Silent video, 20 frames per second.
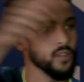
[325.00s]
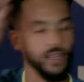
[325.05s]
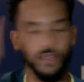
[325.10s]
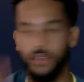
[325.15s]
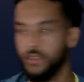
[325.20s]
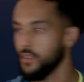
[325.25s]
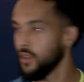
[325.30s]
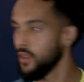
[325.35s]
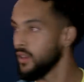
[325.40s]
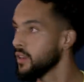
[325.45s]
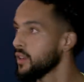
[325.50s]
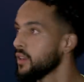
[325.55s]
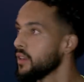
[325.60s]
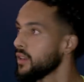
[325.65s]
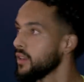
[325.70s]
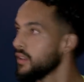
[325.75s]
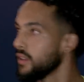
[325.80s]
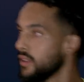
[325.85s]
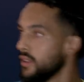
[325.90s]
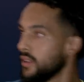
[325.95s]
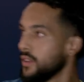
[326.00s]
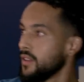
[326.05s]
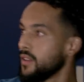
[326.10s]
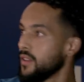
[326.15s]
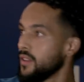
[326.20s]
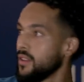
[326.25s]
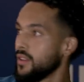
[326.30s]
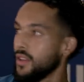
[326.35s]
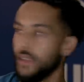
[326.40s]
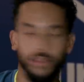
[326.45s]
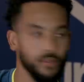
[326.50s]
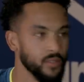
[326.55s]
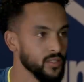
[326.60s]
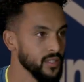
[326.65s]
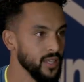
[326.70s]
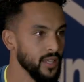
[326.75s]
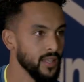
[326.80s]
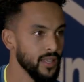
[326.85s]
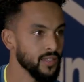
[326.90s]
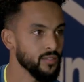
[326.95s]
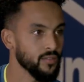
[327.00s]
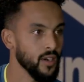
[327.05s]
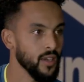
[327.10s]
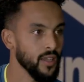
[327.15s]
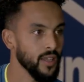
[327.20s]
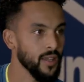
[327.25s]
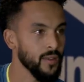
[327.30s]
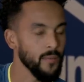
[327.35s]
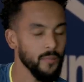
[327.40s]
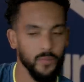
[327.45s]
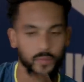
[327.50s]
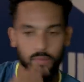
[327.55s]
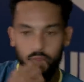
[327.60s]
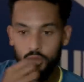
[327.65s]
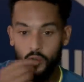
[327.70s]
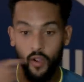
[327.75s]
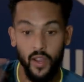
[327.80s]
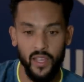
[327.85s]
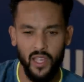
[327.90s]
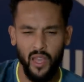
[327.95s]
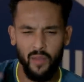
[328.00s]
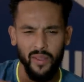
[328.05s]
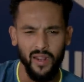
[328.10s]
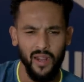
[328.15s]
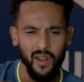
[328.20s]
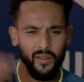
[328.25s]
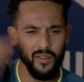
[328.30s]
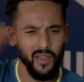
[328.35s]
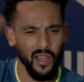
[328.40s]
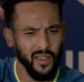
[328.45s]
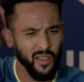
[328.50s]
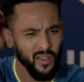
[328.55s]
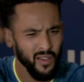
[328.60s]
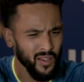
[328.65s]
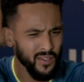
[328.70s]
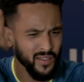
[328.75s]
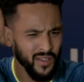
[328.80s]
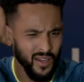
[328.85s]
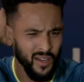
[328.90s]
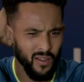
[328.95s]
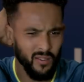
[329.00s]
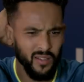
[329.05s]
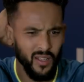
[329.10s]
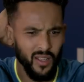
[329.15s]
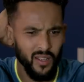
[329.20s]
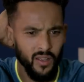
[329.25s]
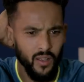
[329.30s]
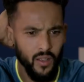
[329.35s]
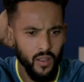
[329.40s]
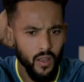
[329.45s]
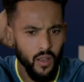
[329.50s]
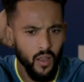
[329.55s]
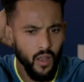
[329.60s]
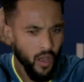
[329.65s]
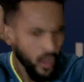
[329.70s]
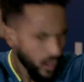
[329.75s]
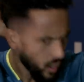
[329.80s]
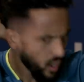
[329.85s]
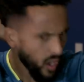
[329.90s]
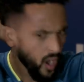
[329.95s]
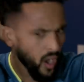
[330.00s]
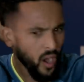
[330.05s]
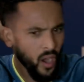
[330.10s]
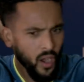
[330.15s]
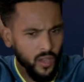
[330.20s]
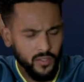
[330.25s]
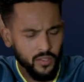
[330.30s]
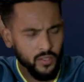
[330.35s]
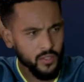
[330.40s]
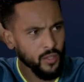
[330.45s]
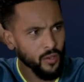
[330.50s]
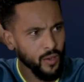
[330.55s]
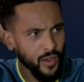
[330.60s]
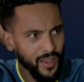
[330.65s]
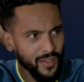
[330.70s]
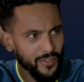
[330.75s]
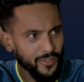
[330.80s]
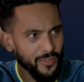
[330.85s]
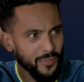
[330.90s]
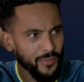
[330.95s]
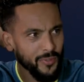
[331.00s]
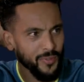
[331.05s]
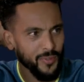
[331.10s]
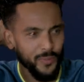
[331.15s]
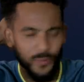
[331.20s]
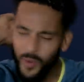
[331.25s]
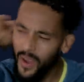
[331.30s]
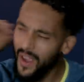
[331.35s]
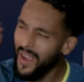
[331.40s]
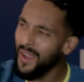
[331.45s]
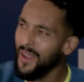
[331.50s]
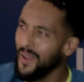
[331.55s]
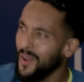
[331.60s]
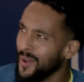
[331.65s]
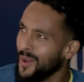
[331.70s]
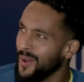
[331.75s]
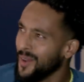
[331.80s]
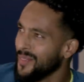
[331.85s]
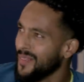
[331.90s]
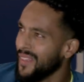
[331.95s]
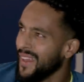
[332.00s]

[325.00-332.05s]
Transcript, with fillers: get the dog, wasn't it? That's right, yeah. So I come in, I, I heard it, and I was like, Oh, do you know what? I swear I heard